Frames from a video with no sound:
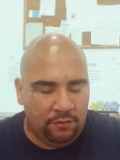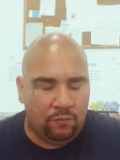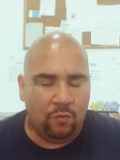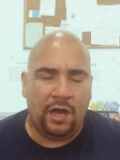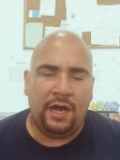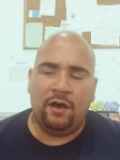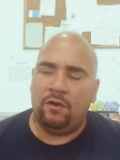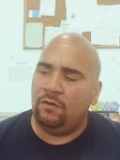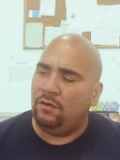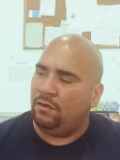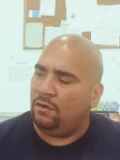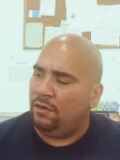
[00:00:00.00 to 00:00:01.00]
Wow.
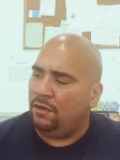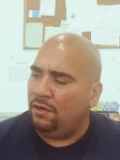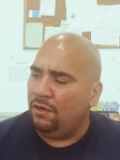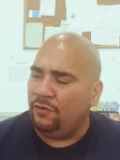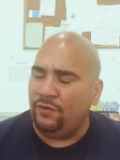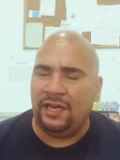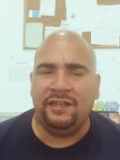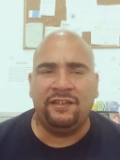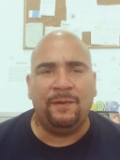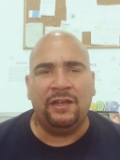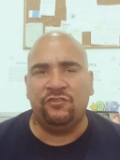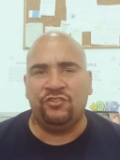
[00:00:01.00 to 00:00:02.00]
You got any
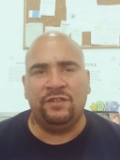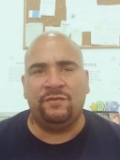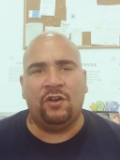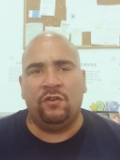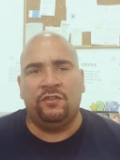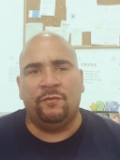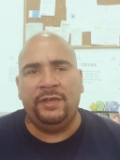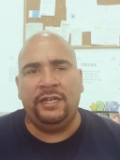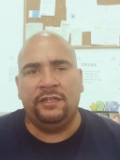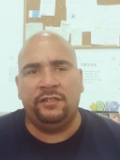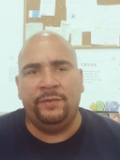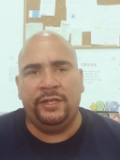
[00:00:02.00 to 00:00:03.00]
sponsorships that aren't
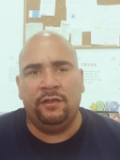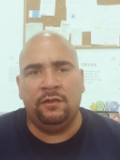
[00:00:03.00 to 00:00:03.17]
demeaning to me?